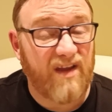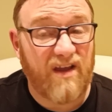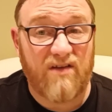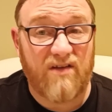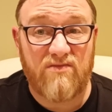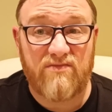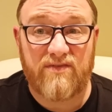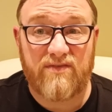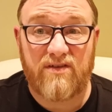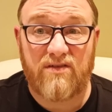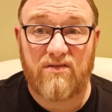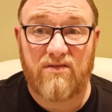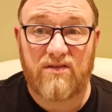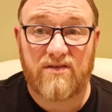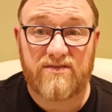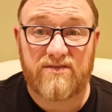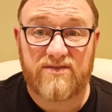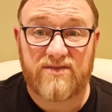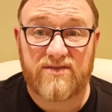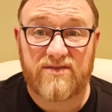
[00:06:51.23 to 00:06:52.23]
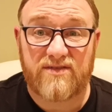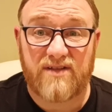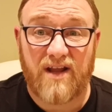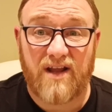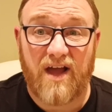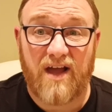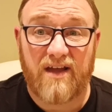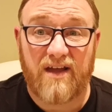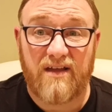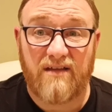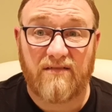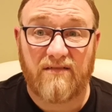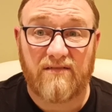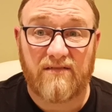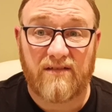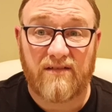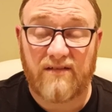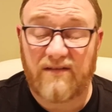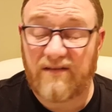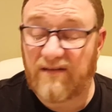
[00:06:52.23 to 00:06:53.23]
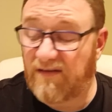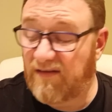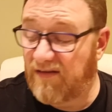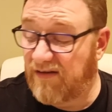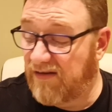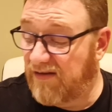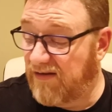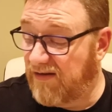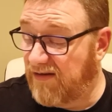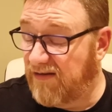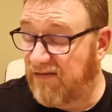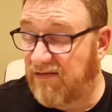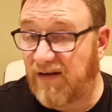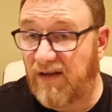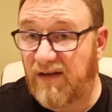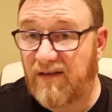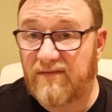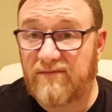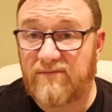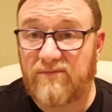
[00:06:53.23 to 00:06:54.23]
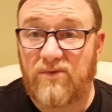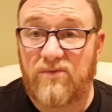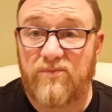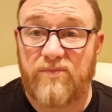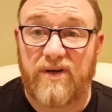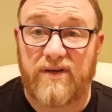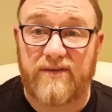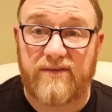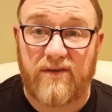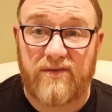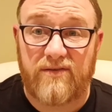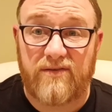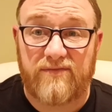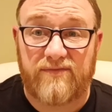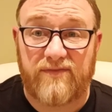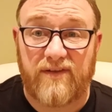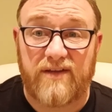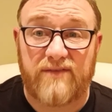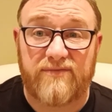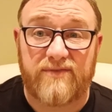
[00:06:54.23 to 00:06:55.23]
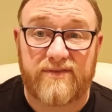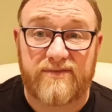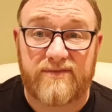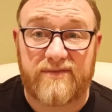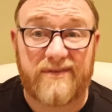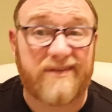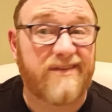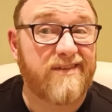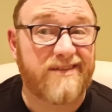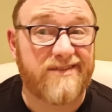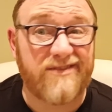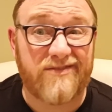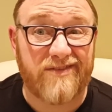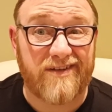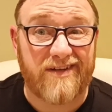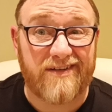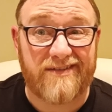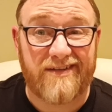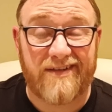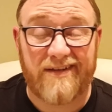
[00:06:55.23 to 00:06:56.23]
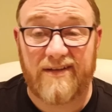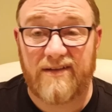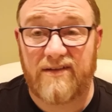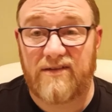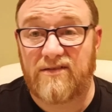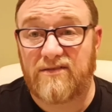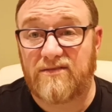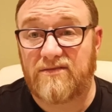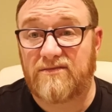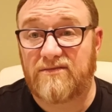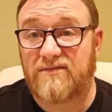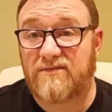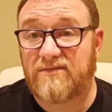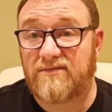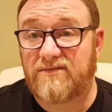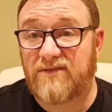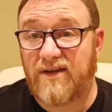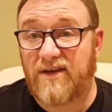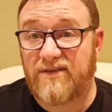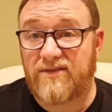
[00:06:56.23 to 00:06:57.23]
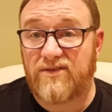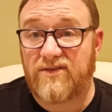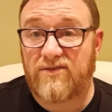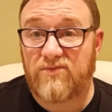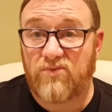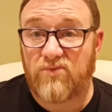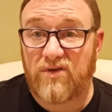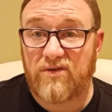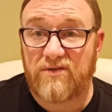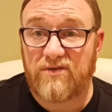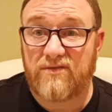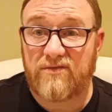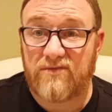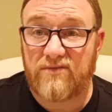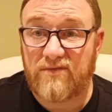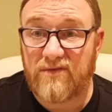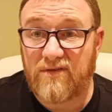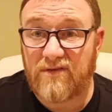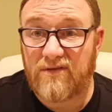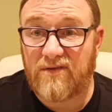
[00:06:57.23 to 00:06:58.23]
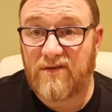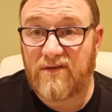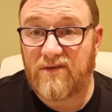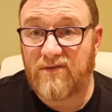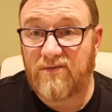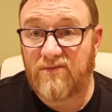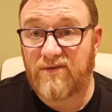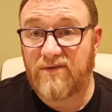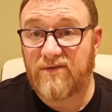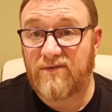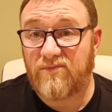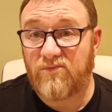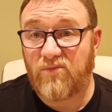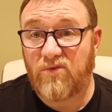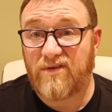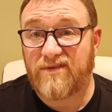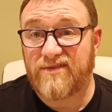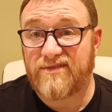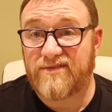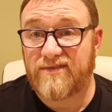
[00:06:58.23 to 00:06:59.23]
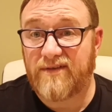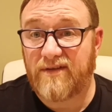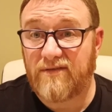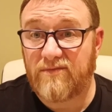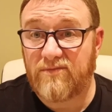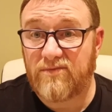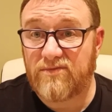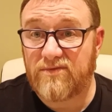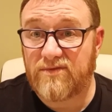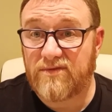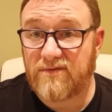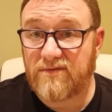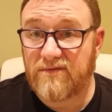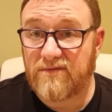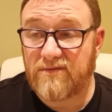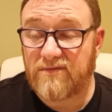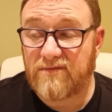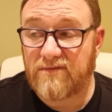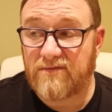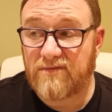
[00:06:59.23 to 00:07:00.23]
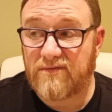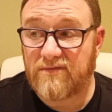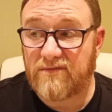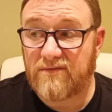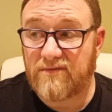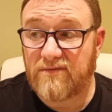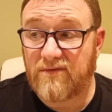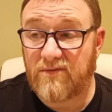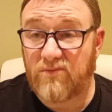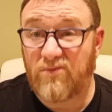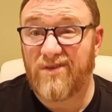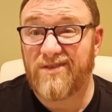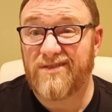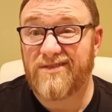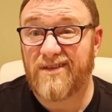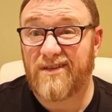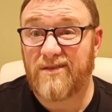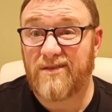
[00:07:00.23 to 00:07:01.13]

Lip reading: overall, it's just lacking. Right, we'll break down the flavours. It's not going to take long. I'll try and do it in one word syllables. Or one